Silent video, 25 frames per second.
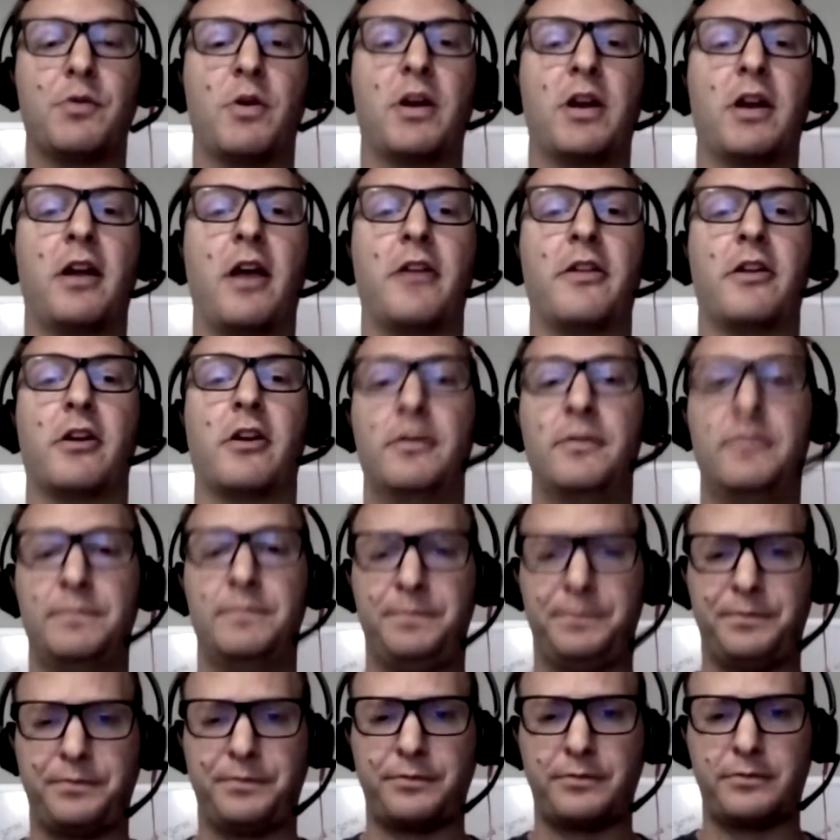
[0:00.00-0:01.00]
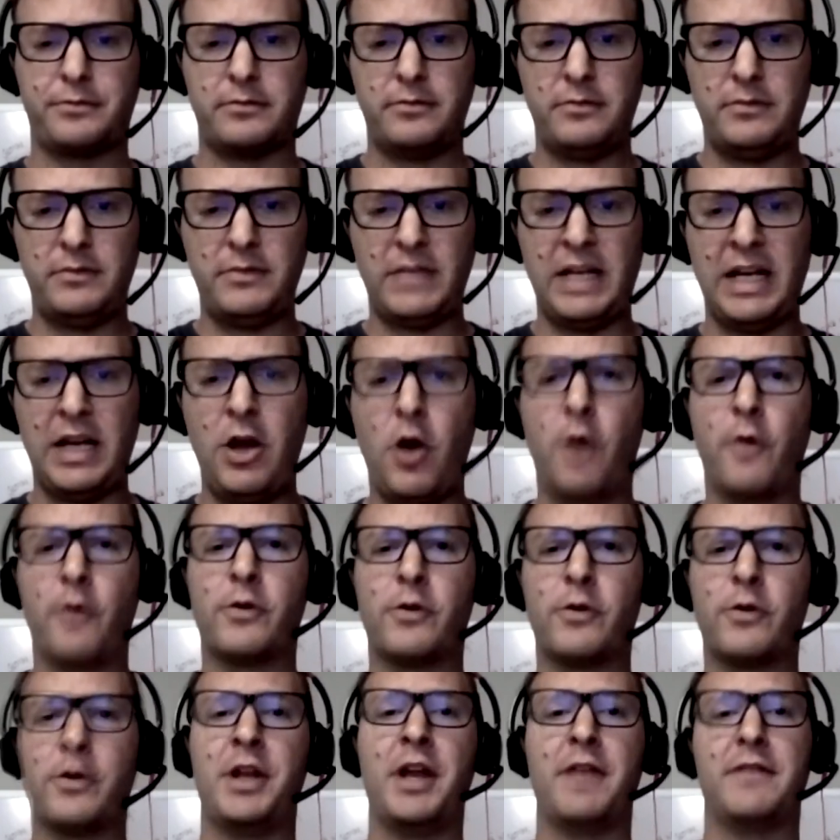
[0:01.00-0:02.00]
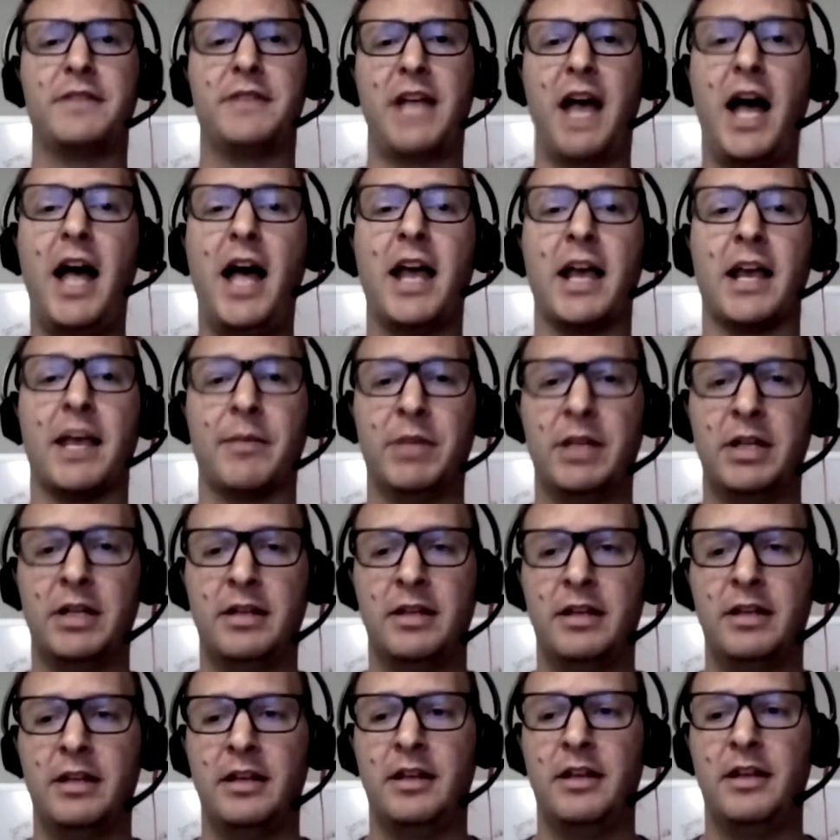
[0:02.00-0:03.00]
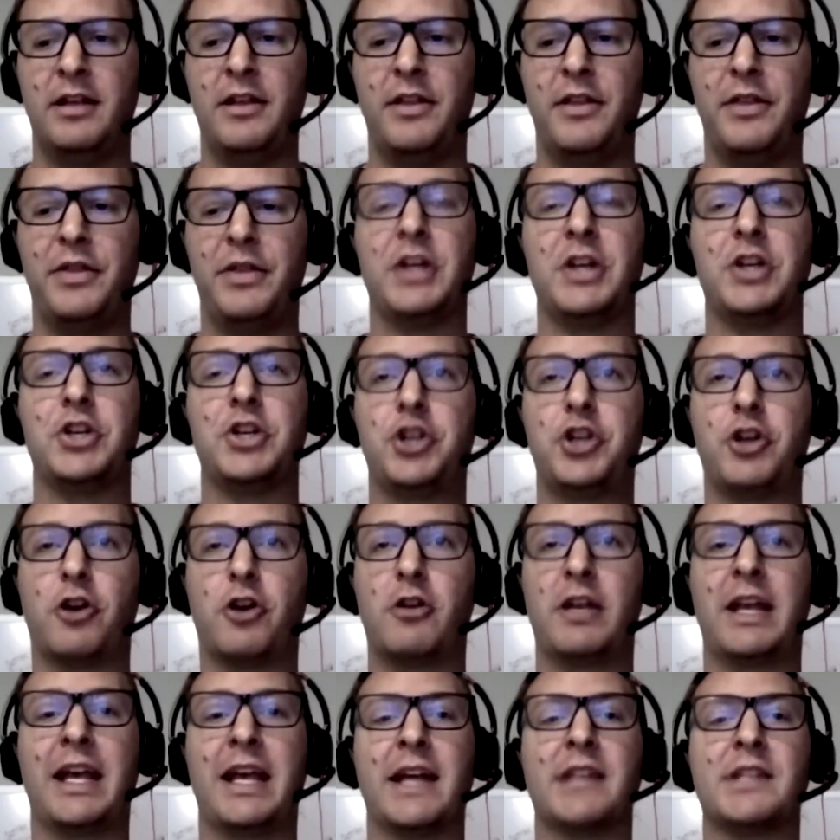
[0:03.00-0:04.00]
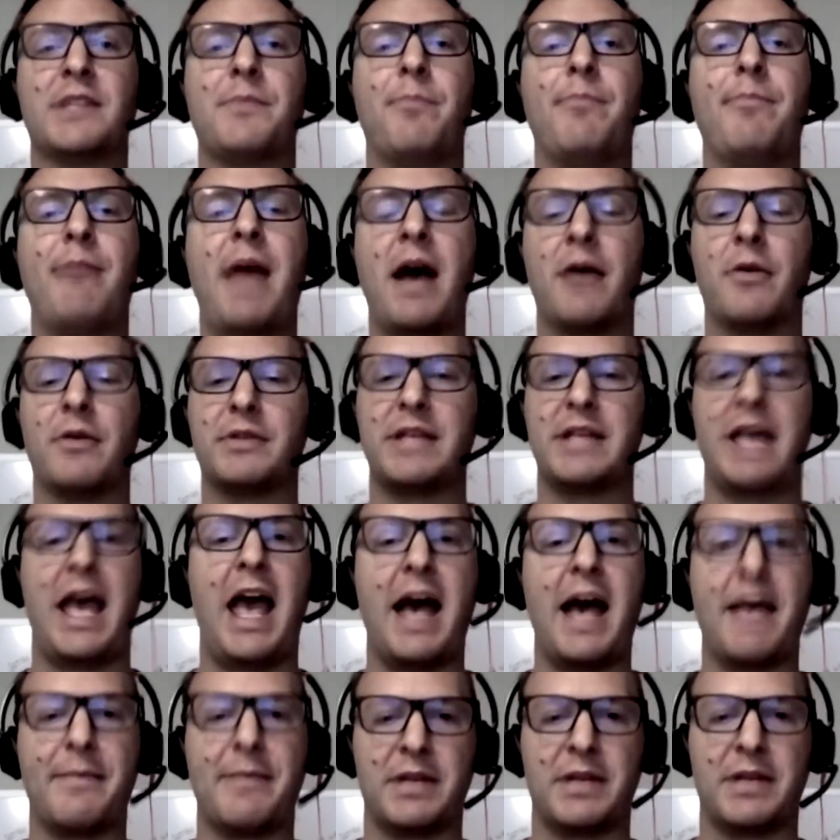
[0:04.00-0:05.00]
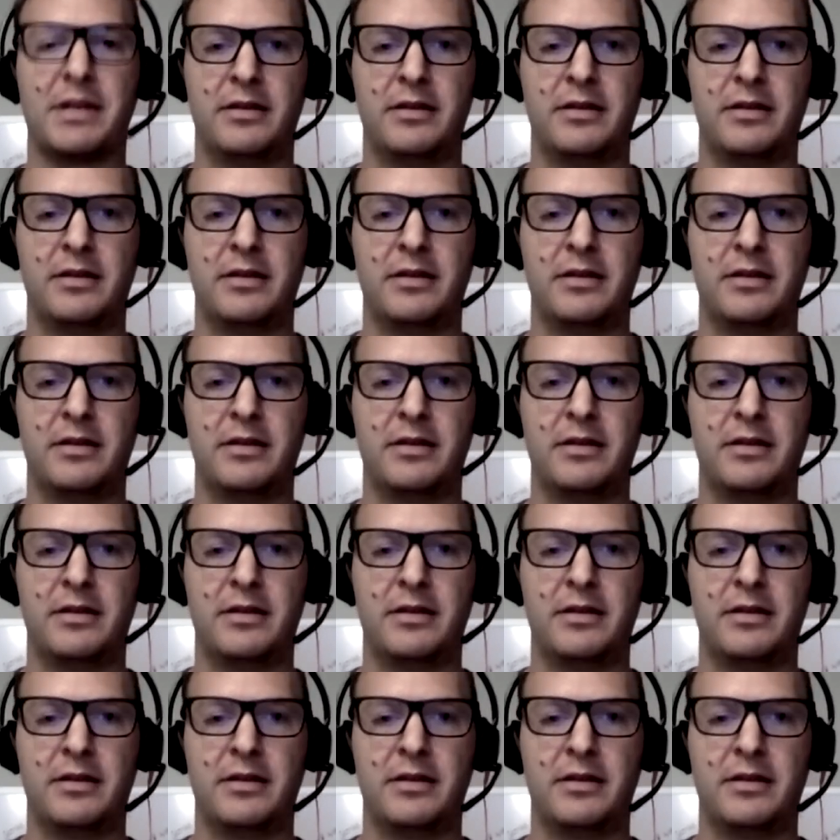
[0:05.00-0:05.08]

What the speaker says: another over enough time, then surely it's bound to happen.